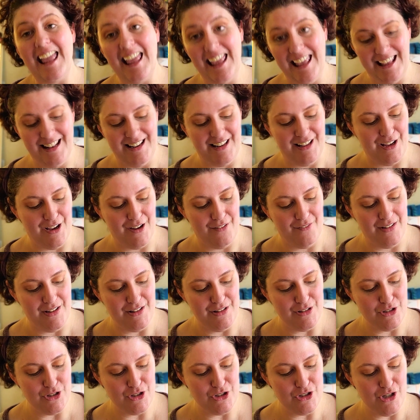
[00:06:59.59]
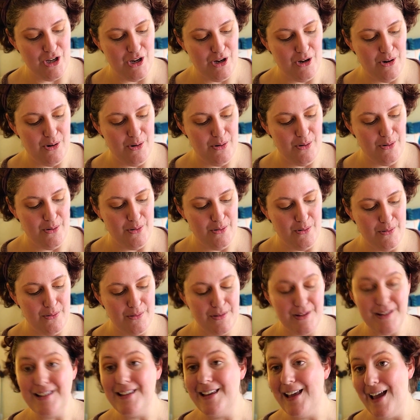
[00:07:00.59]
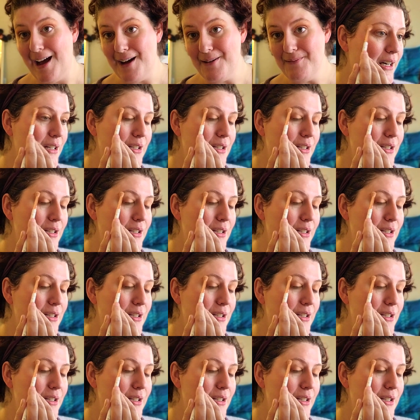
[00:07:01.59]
any of it. So yeah.